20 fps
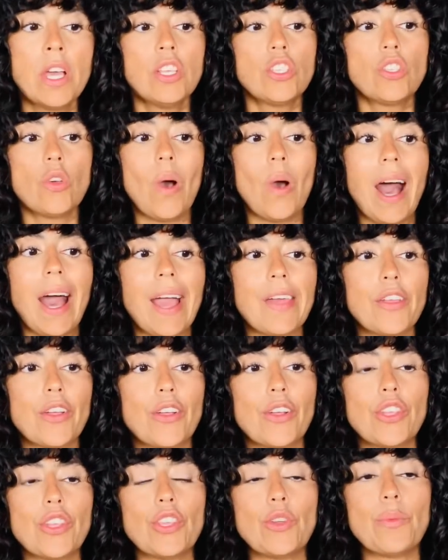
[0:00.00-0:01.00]
So
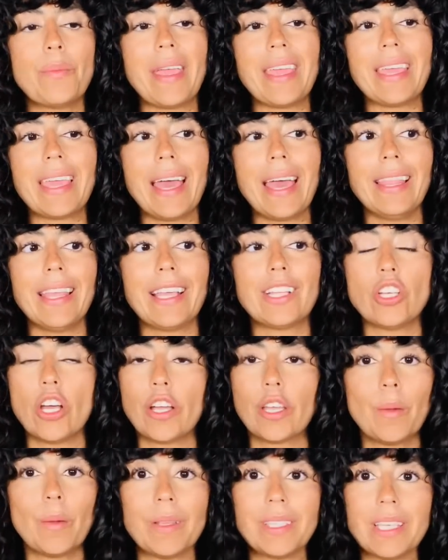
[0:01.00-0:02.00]
either you may get like
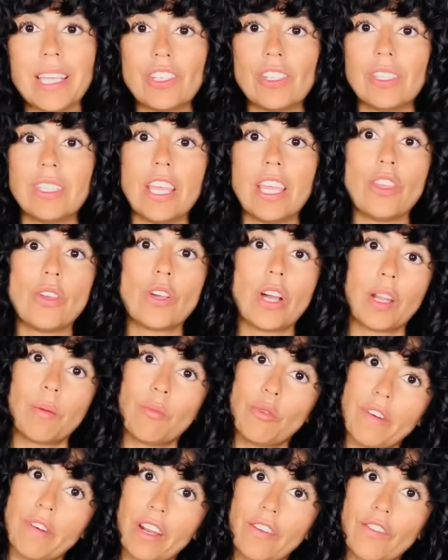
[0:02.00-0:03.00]
documentation saying you got to
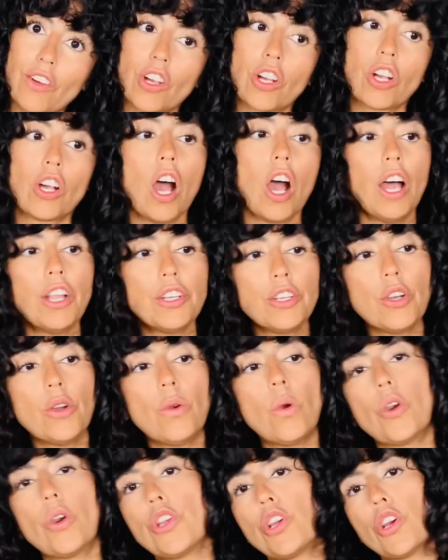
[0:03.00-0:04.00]
move out of your condo
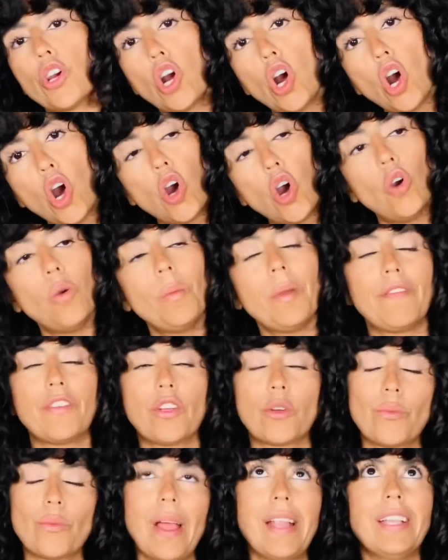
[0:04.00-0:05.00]
or your home if
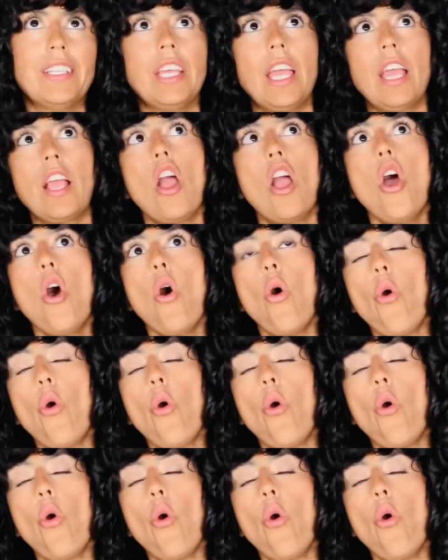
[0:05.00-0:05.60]
you're renting,